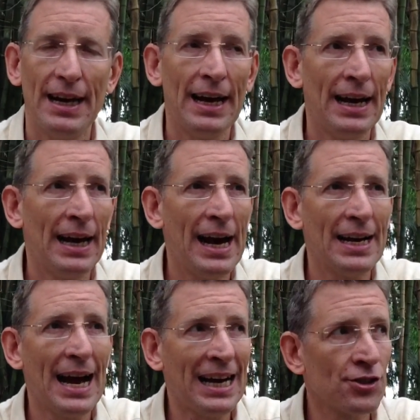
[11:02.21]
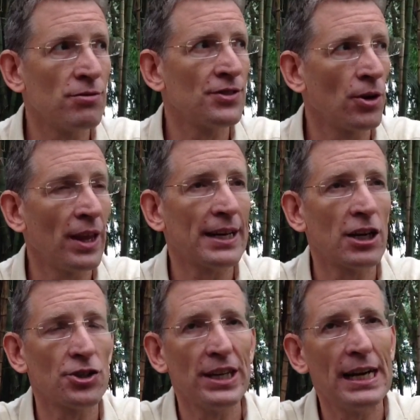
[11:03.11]
And as a result, that
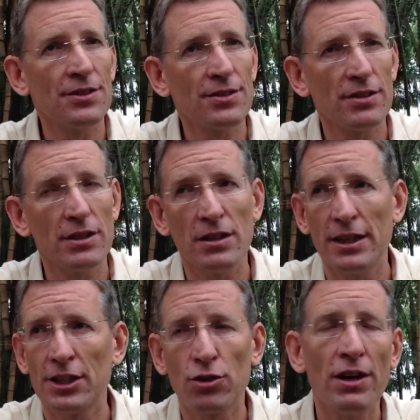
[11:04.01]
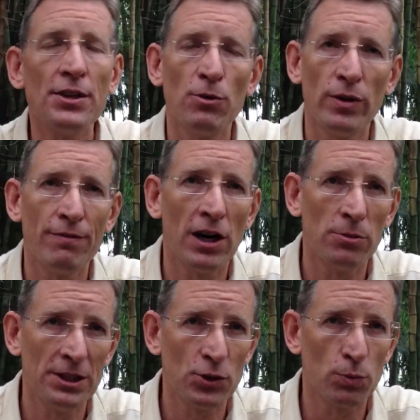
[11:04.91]
country has incredible
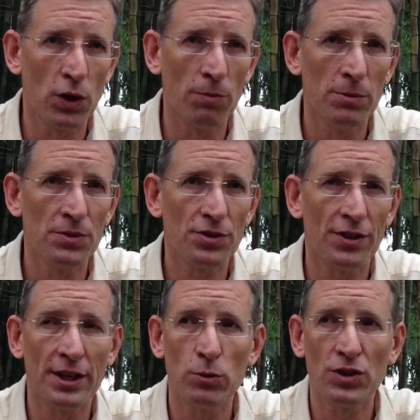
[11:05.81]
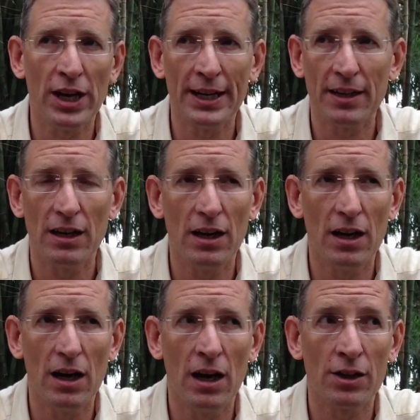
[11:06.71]
environmental problems that it will take
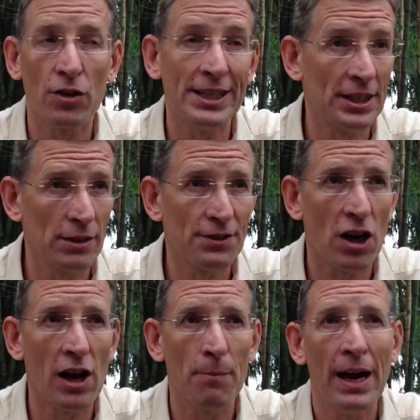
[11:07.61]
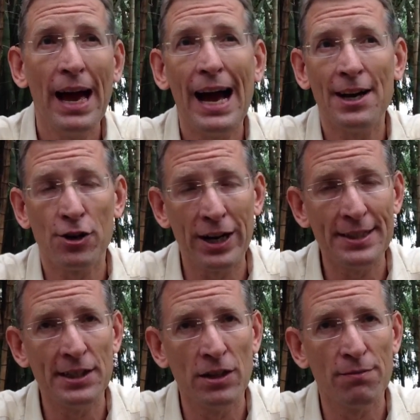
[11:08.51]
a great deal of time and a
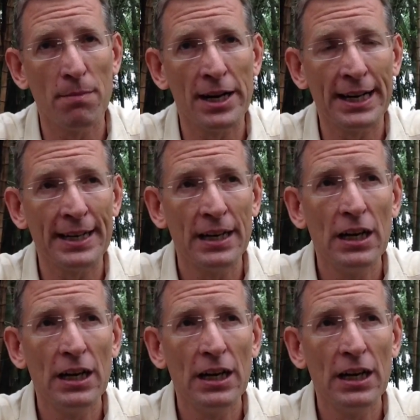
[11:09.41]
great deal of money